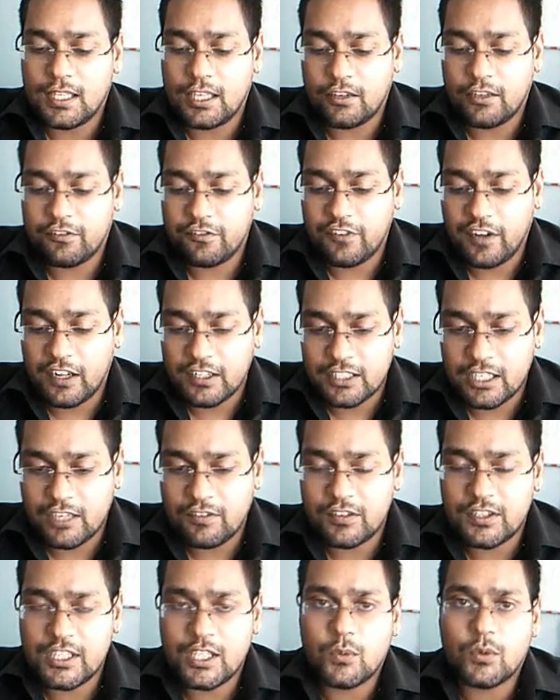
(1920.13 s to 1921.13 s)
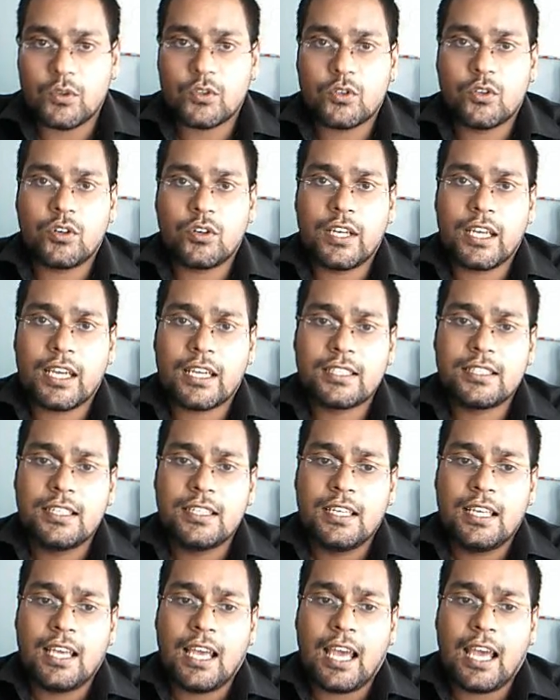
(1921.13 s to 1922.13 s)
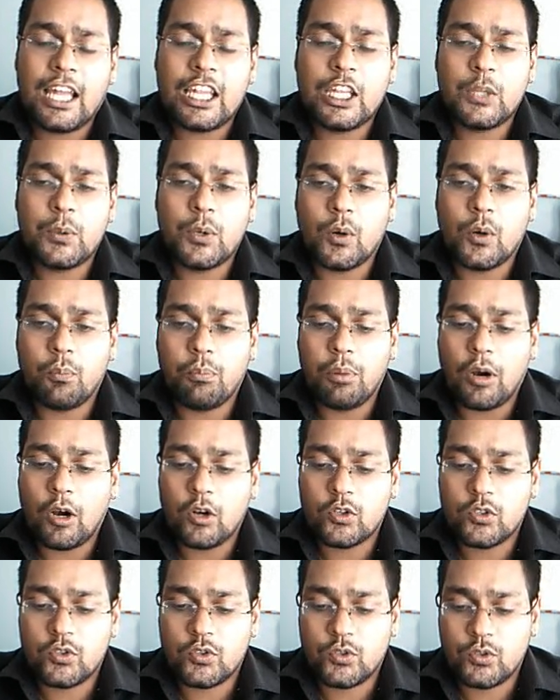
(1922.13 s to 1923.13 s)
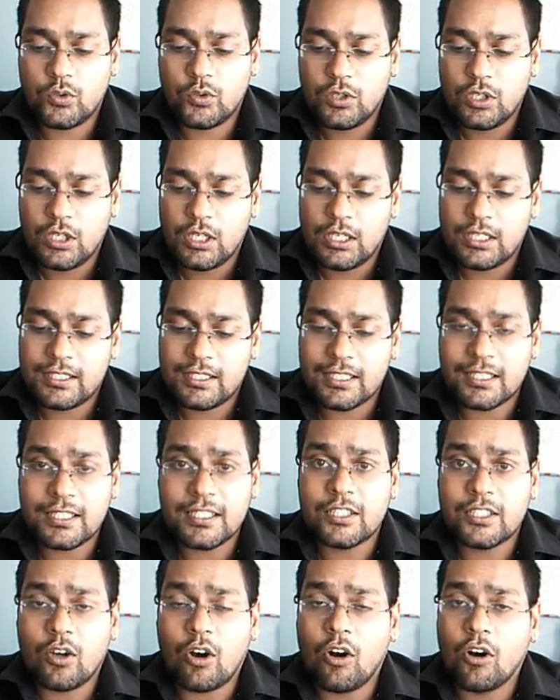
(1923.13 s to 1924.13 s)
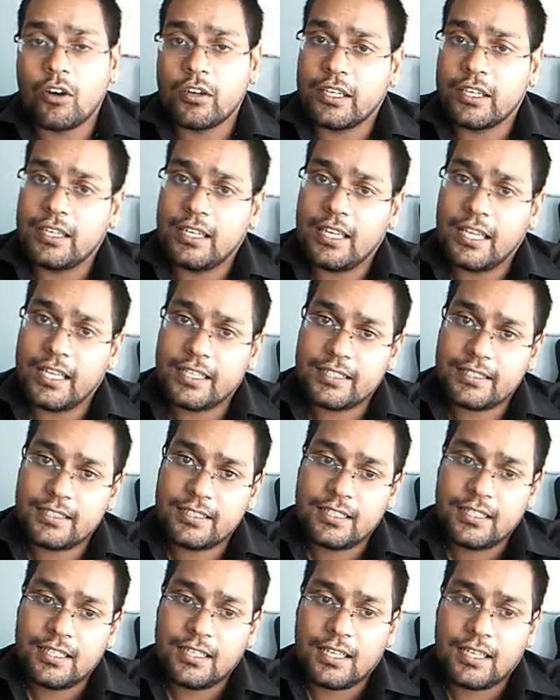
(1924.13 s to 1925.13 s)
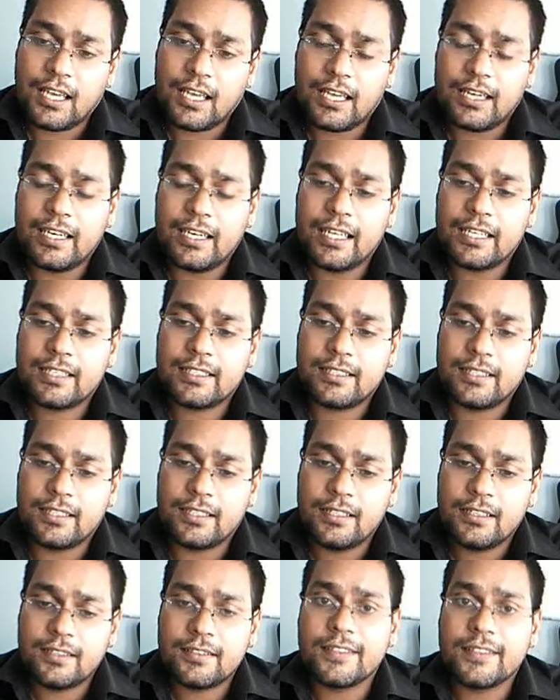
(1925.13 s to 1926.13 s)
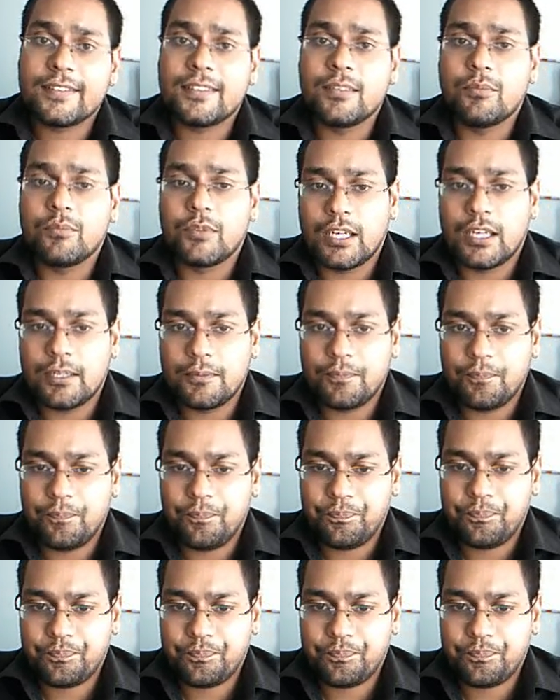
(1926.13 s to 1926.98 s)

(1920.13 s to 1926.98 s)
They felt everything was correct, and they were about to turn it on and let the system run.